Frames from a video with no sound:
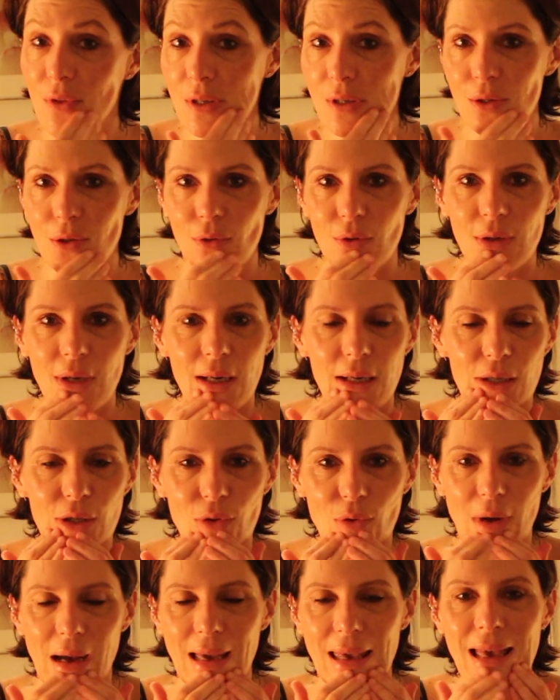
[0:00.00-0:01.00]
if it's totally
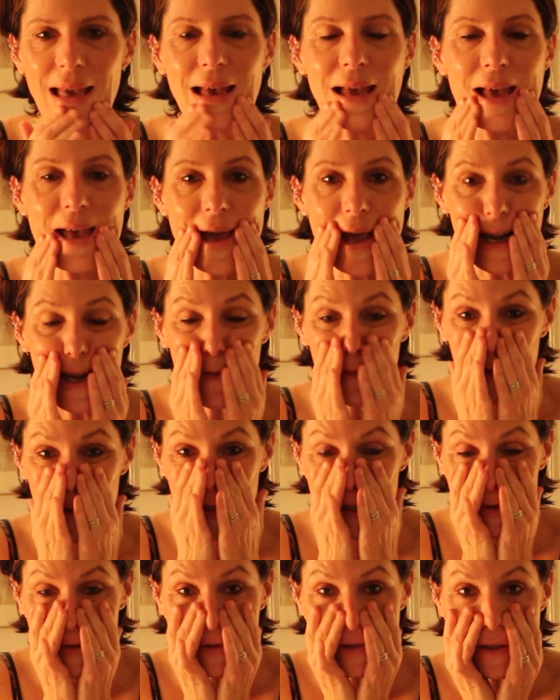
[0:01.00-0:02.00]
dry. And if
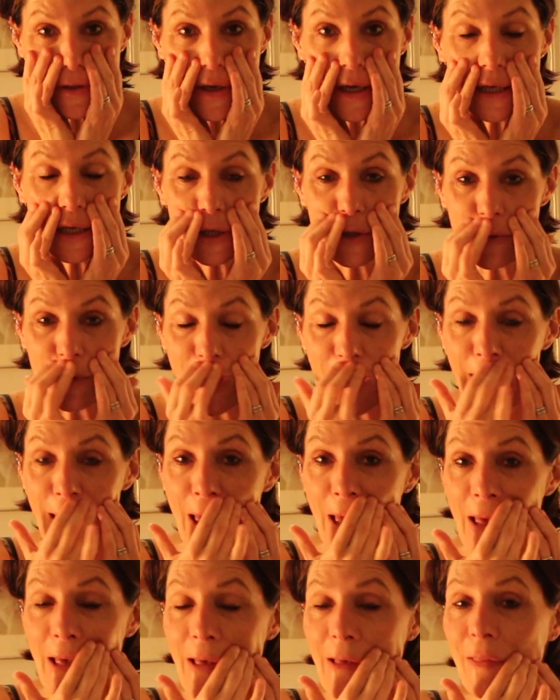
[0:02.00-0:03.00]
it's totally dry,
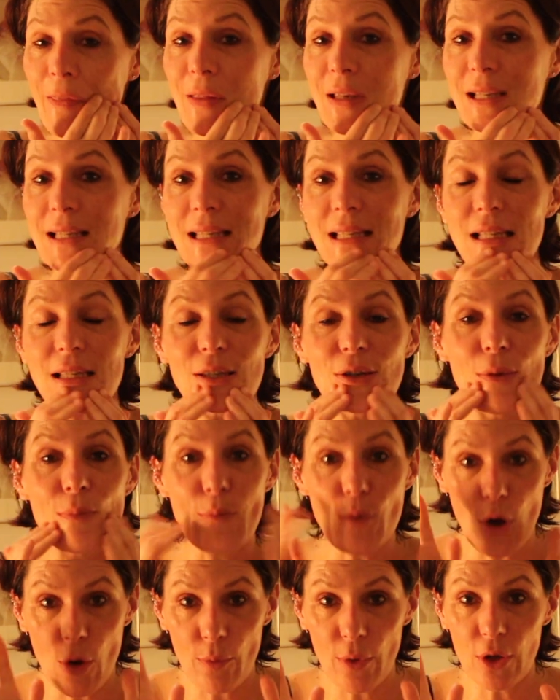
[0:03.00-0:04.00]
this is the
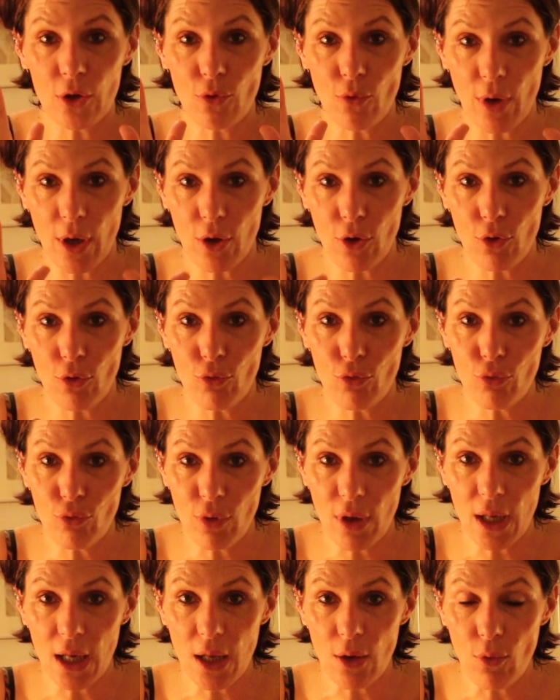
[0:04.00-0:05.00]
moment where you
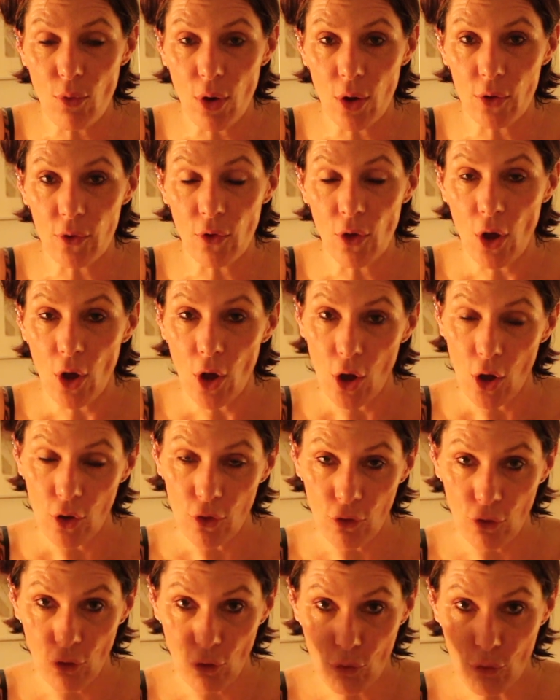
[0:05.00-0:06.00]
really want
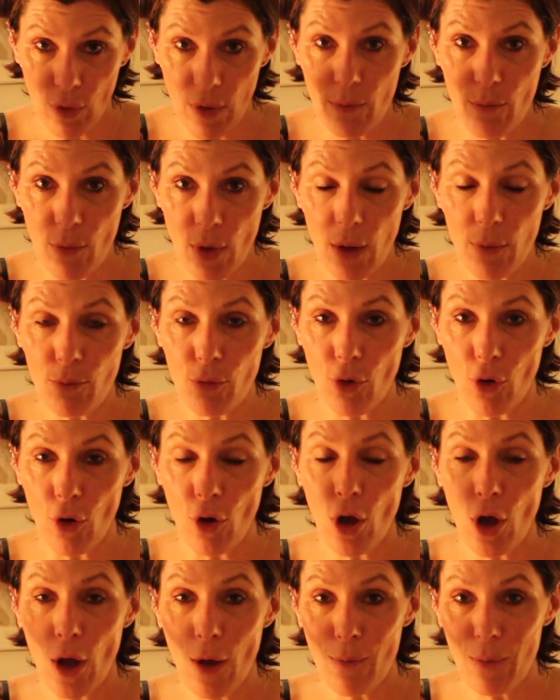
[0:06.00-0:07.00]
to
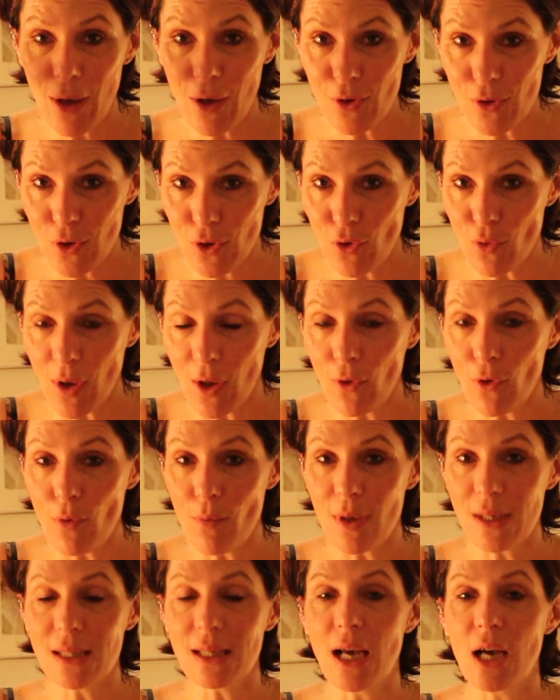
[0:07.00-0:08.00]
remember, because during the
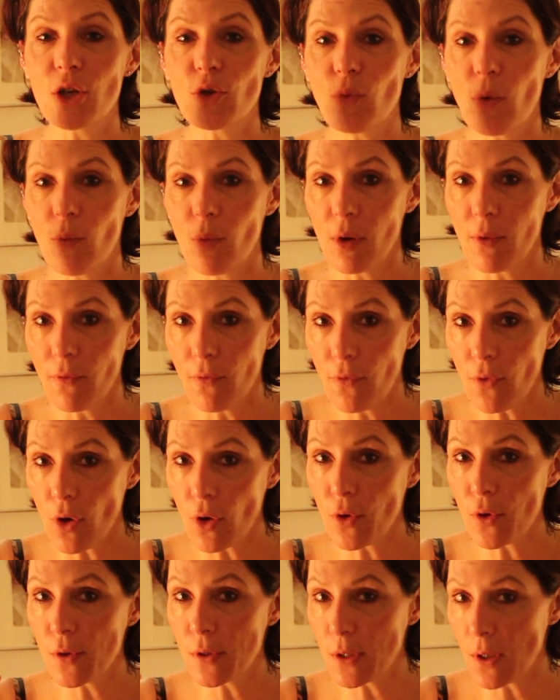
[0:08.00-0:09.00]
massage we will
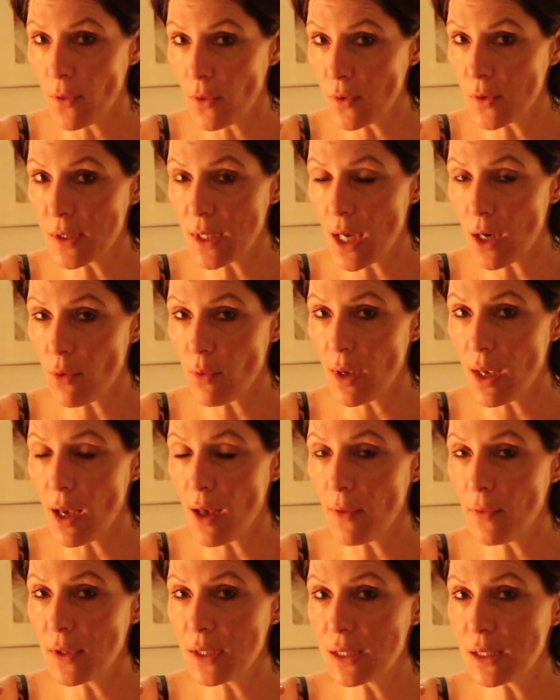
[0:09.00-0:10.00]
focus on those
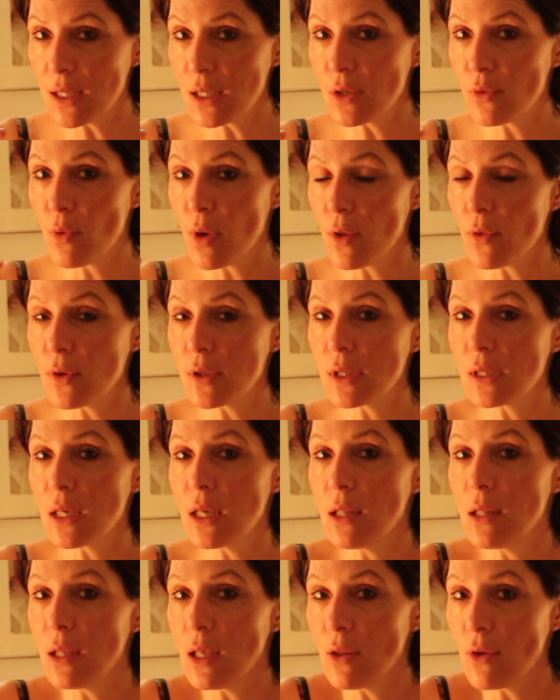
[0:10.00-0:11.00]
areas. This is where the
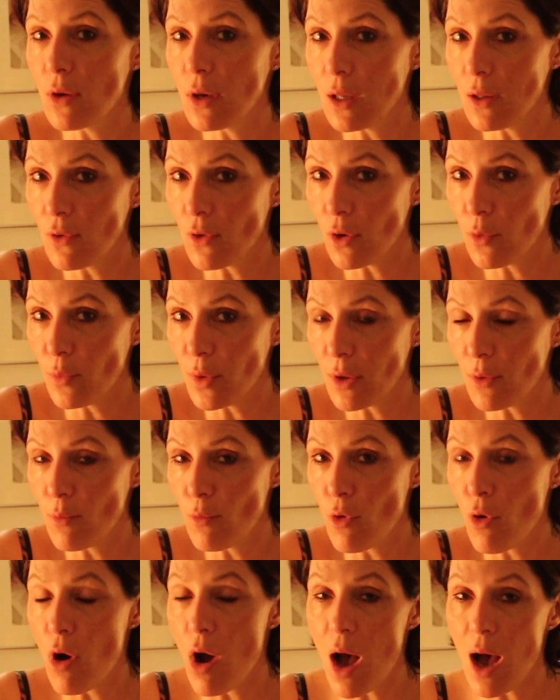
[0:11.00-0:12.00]
skin needs a little bit
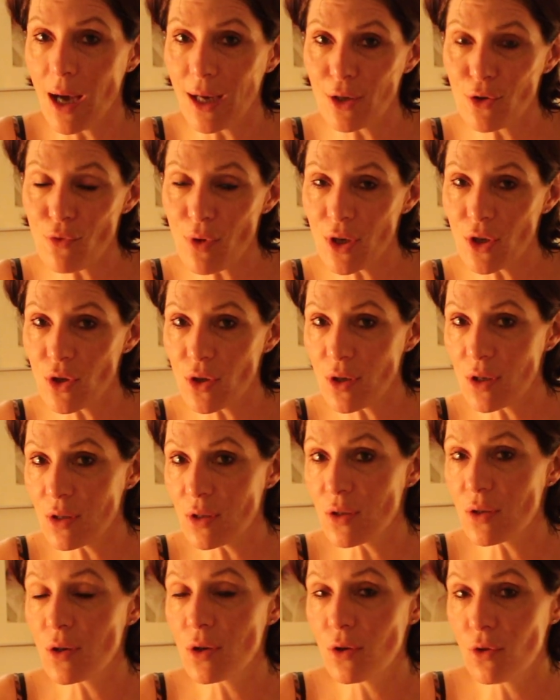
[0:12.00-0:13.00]
more
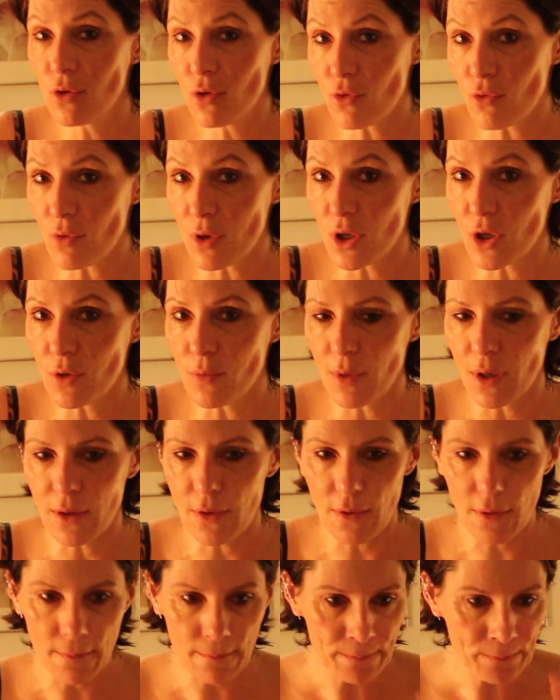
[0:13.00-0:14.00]
hydration,
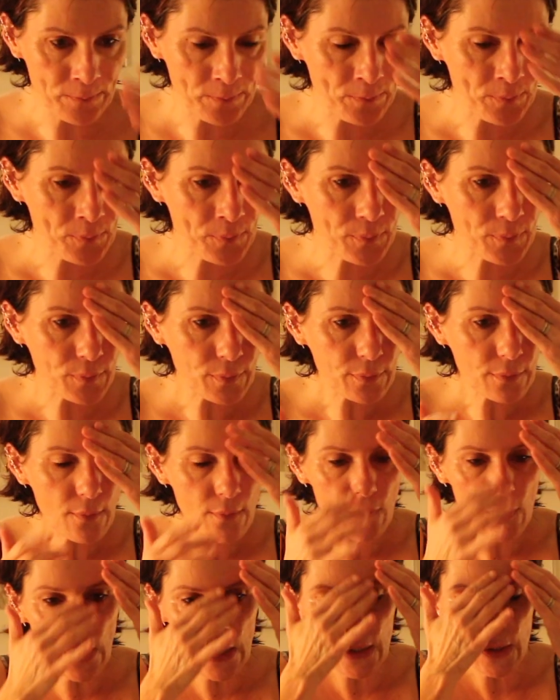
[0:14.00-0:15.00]
nourishment.
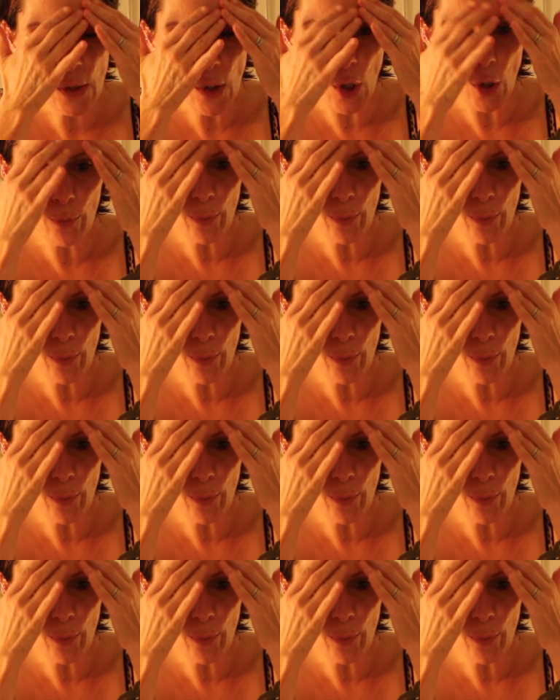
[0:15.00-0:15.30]
So